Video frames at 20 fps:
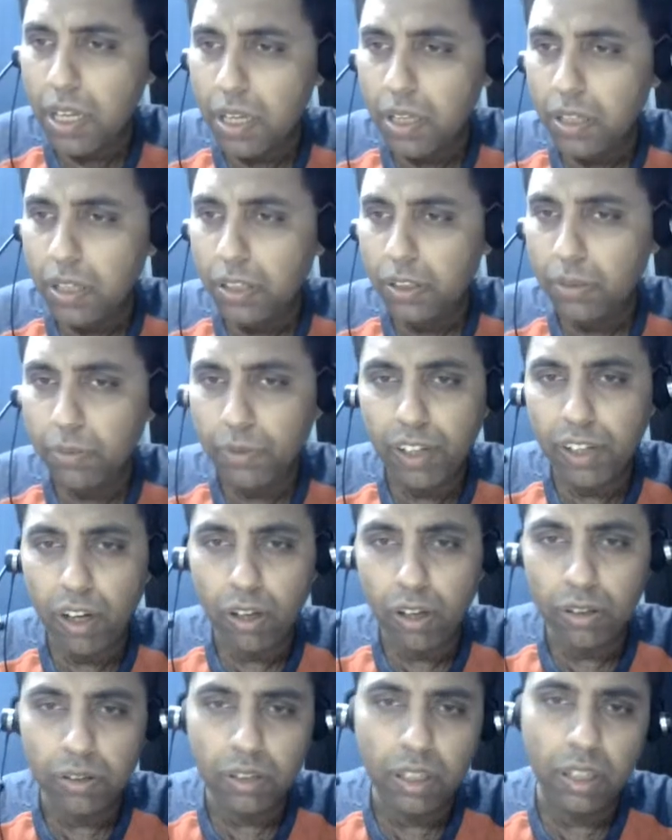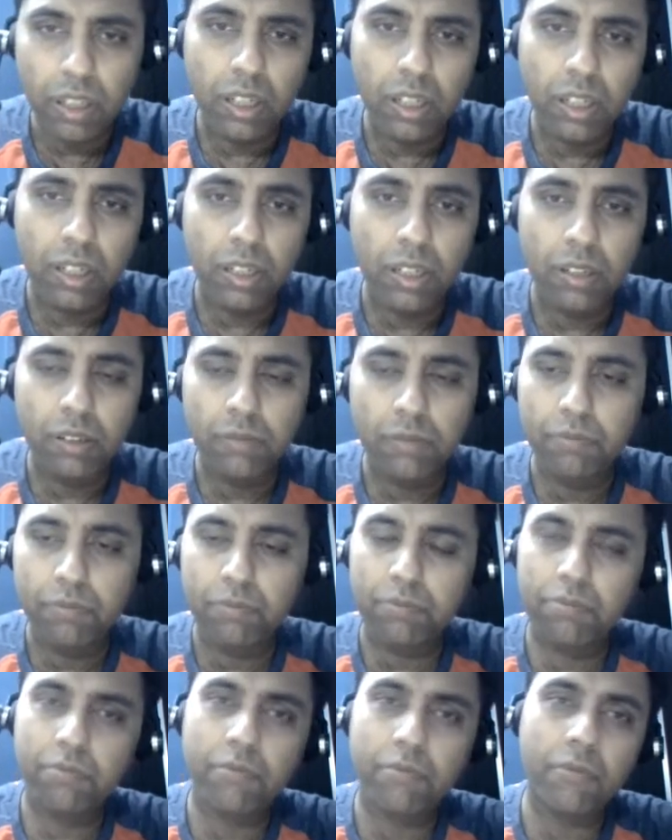moving on,
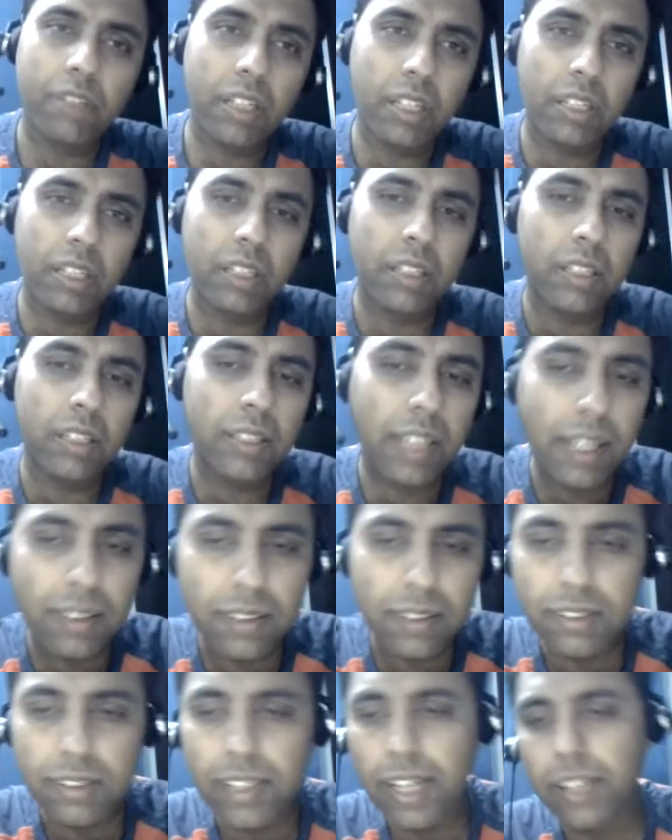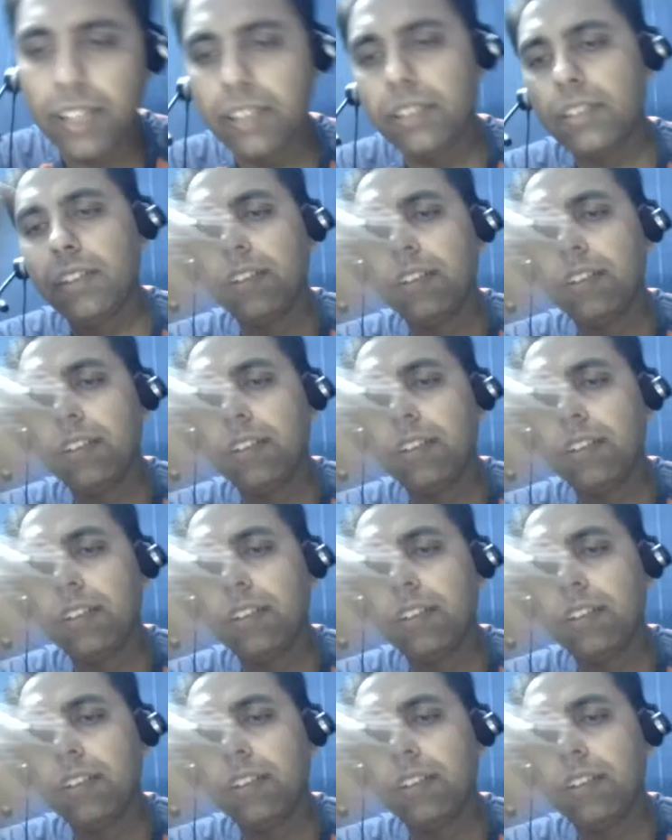there's another strategy